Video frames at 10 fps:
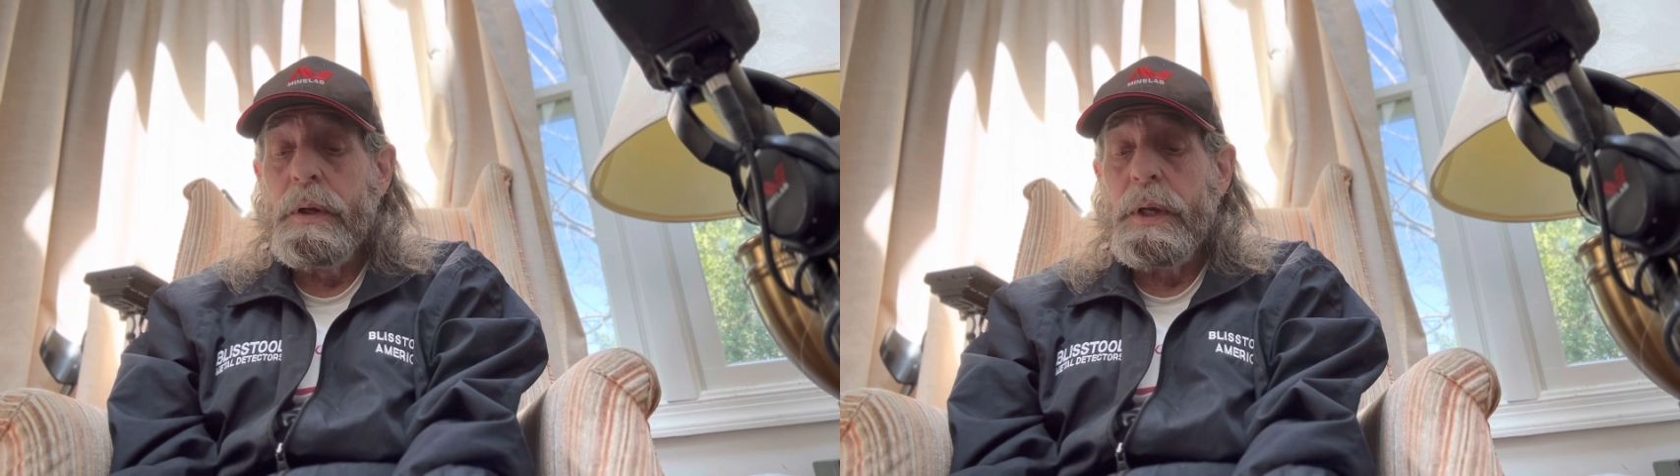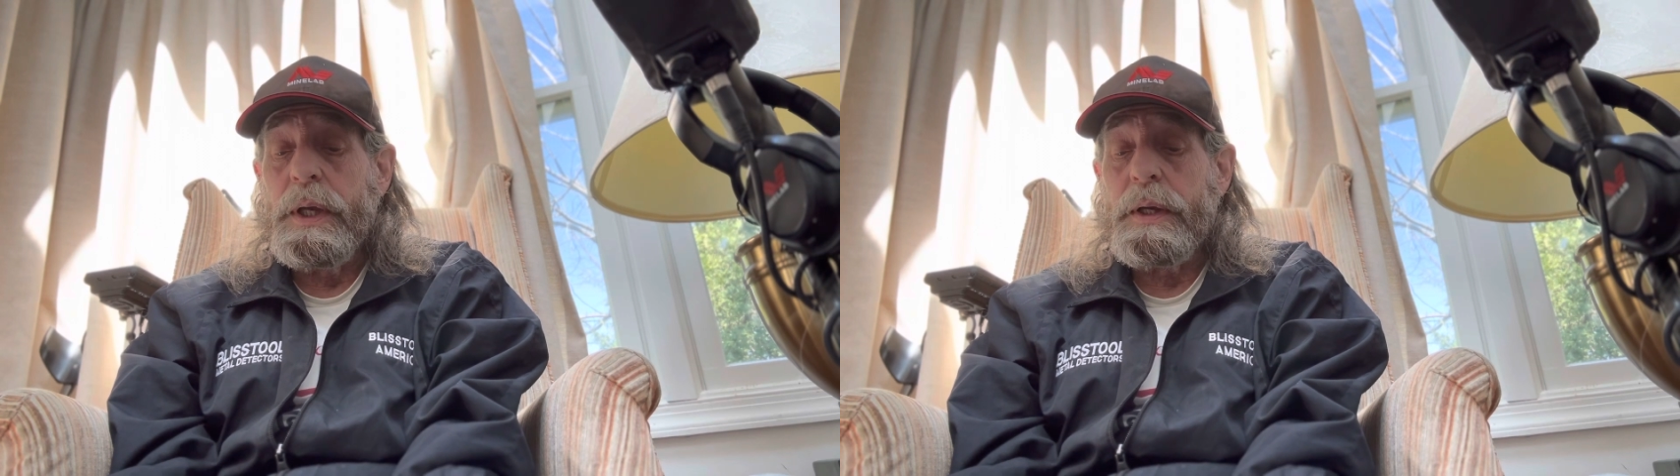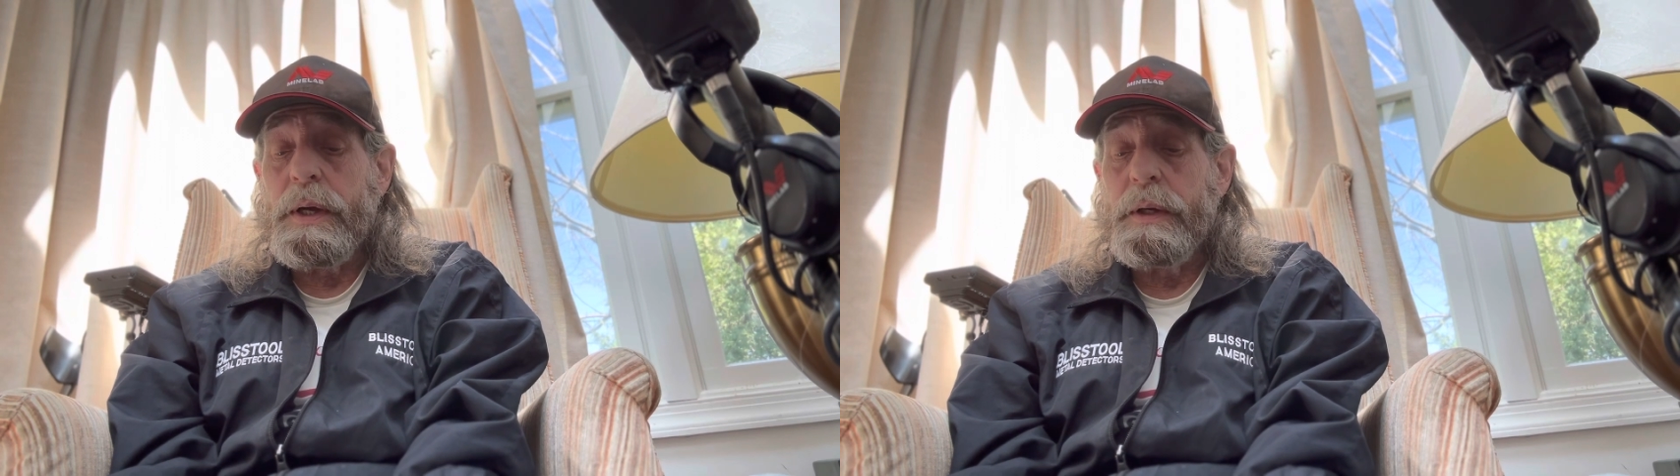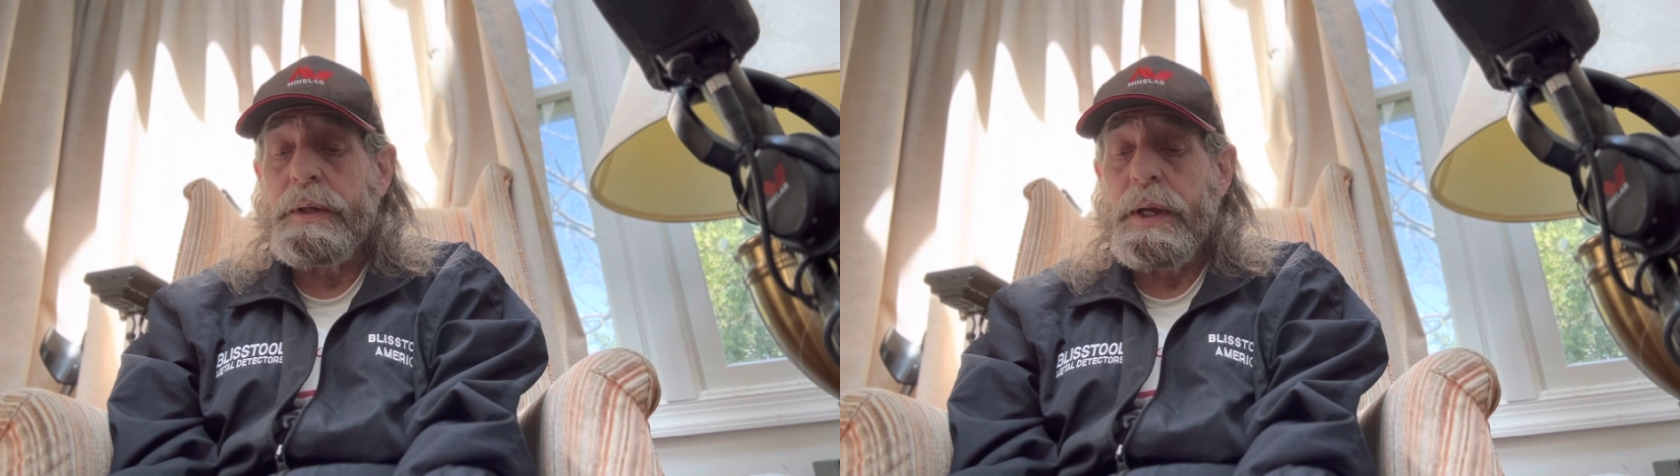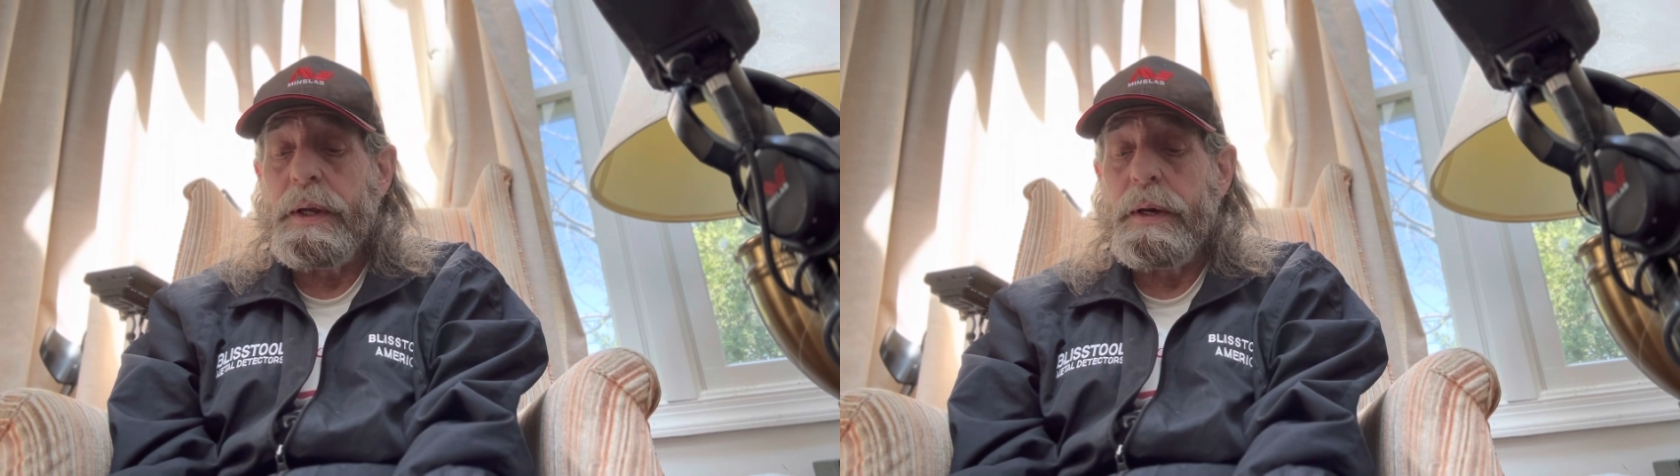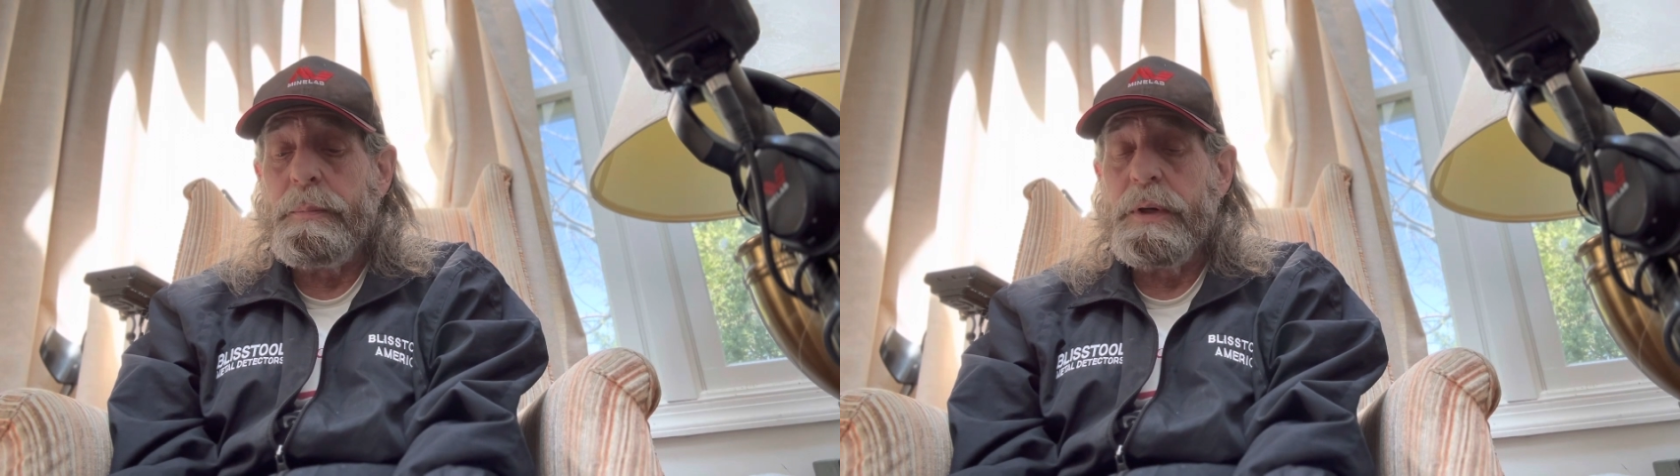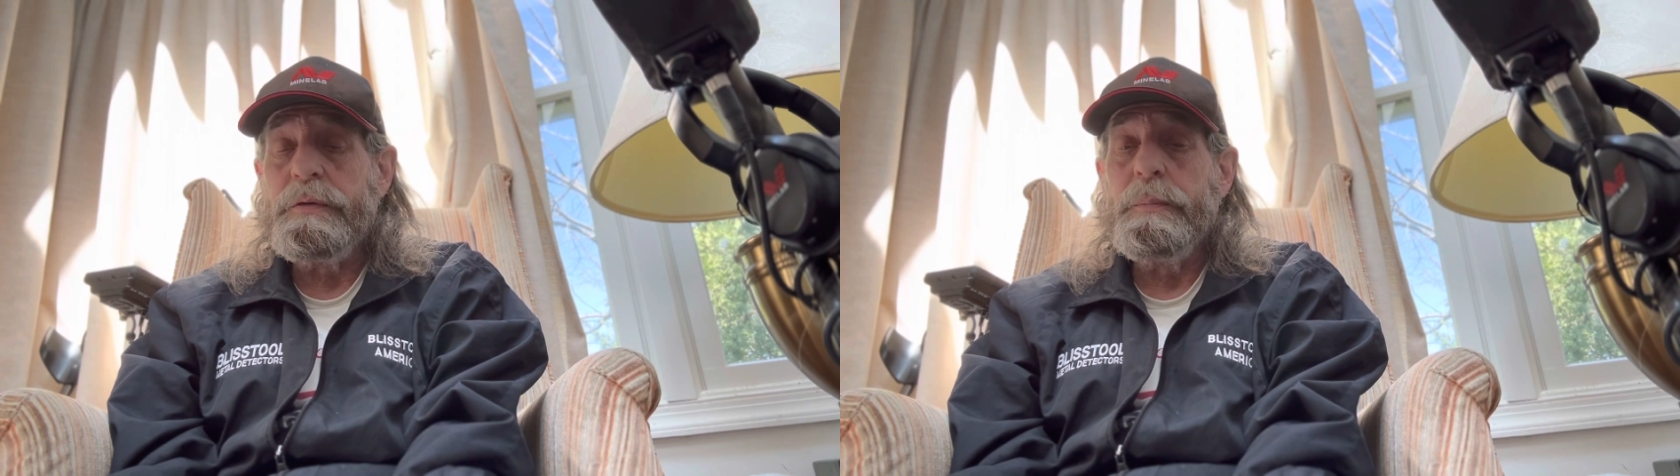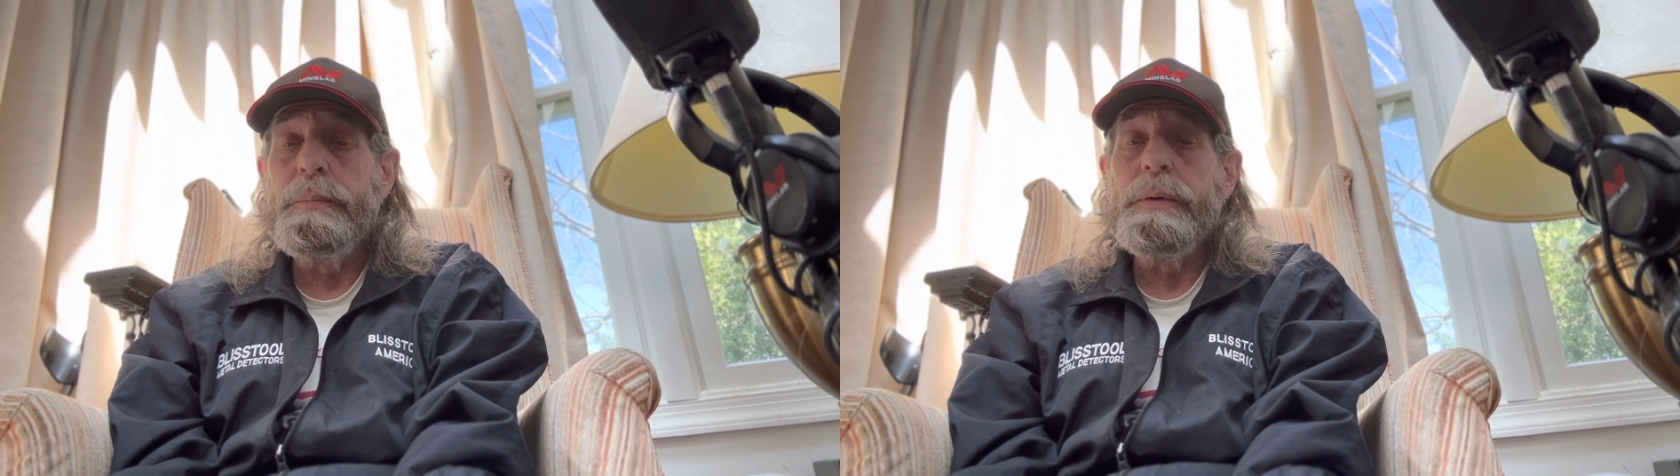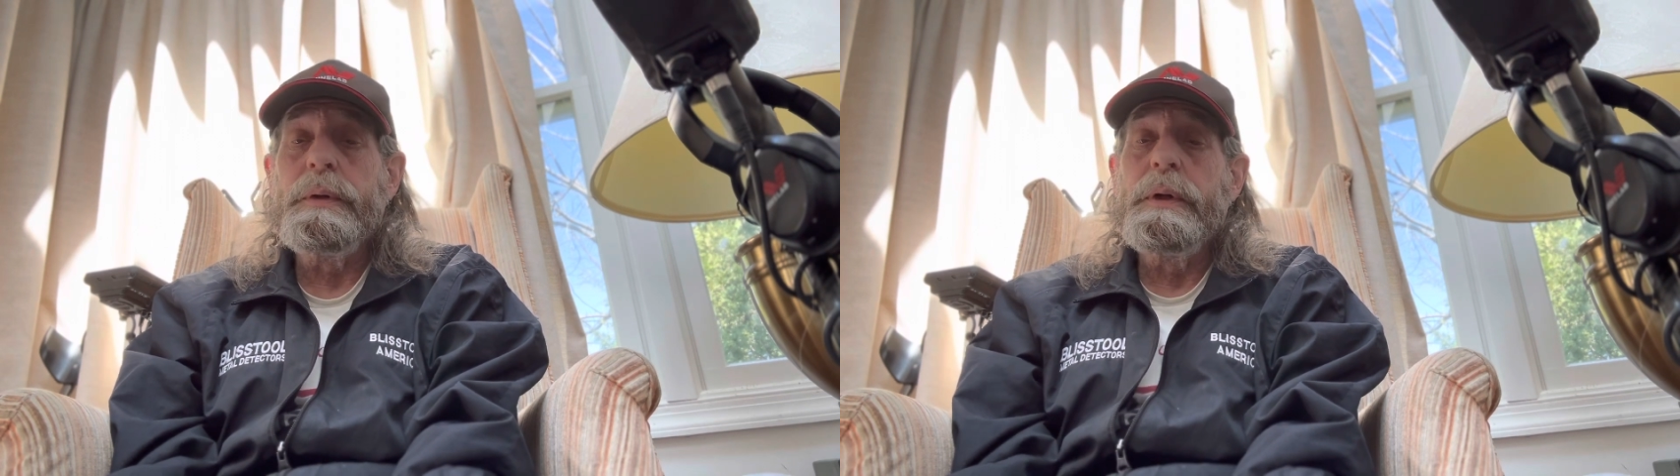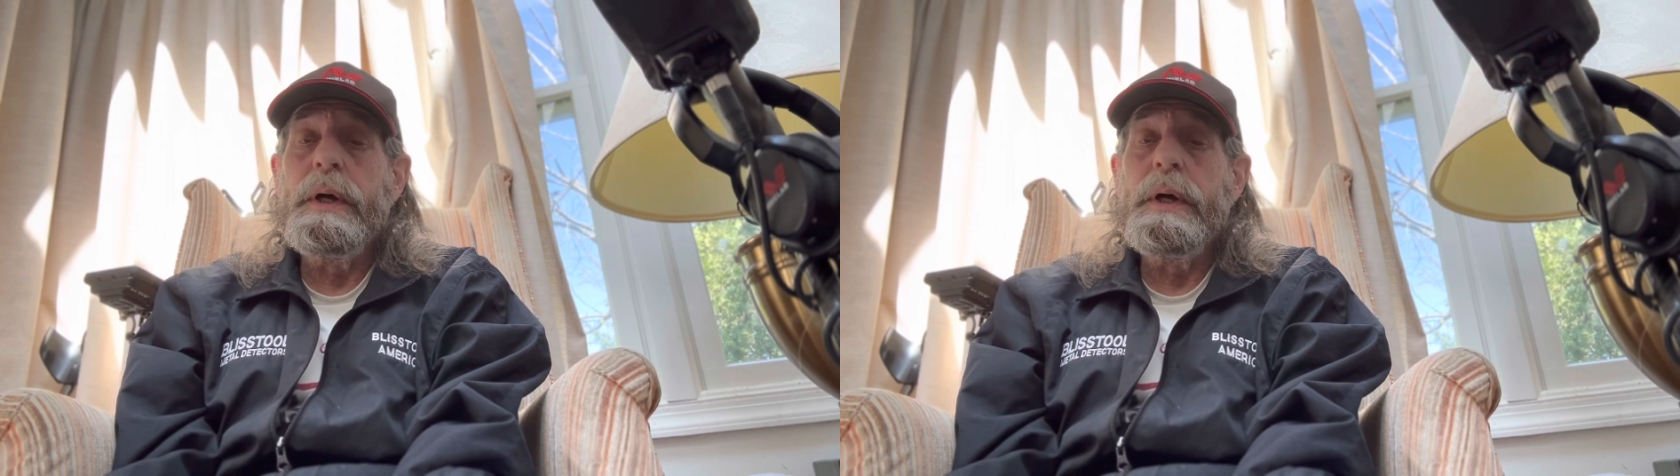he cut down a bunch of bull,